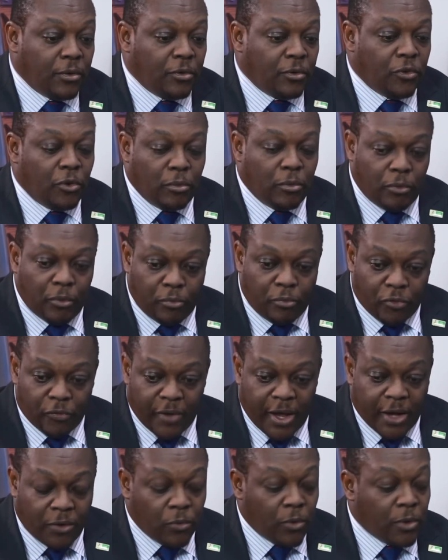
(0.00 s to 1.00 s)
So we
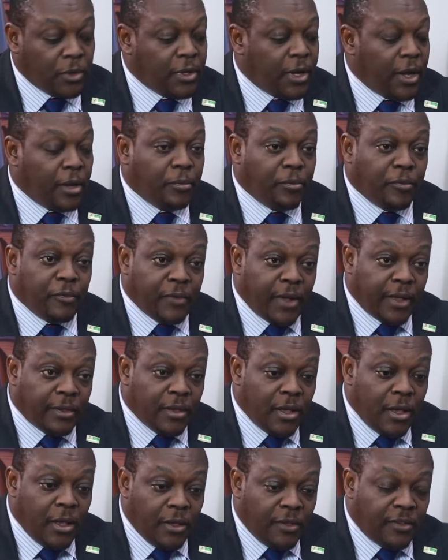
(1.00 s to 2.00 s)
provide water, provide
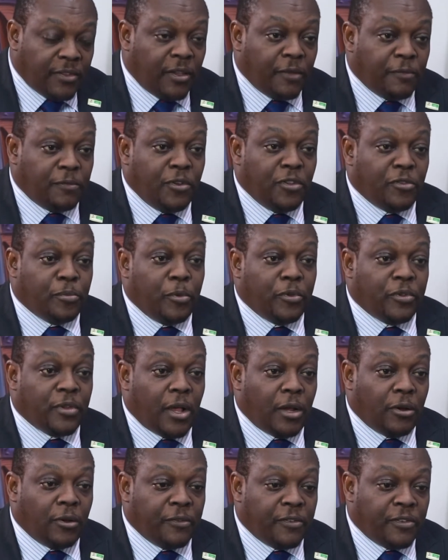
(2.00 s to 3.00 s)
safe
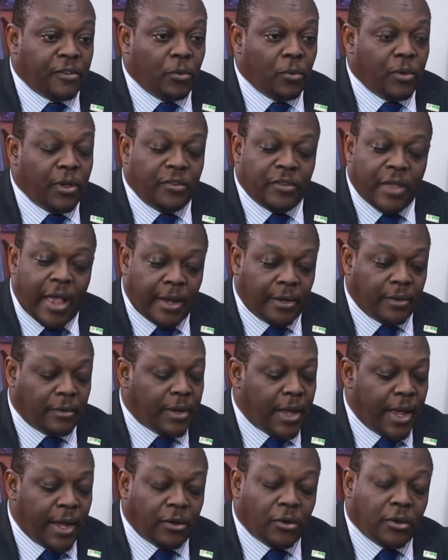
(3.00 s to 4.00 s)
disposal of sewage and
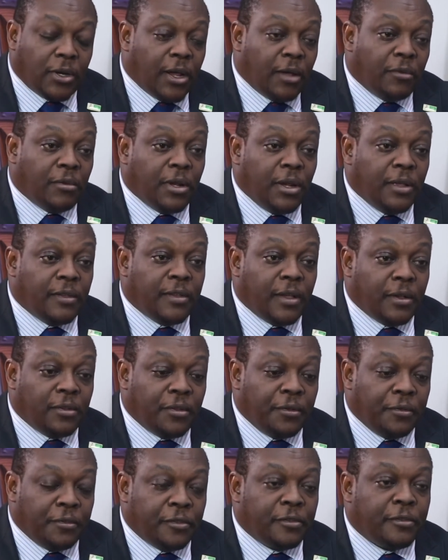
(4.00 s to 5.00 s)
other related
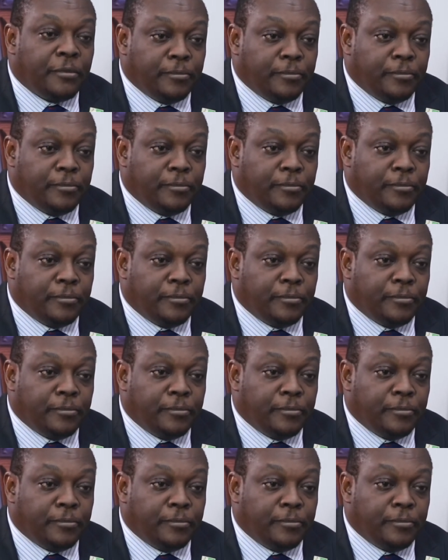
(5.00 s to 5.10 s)
things.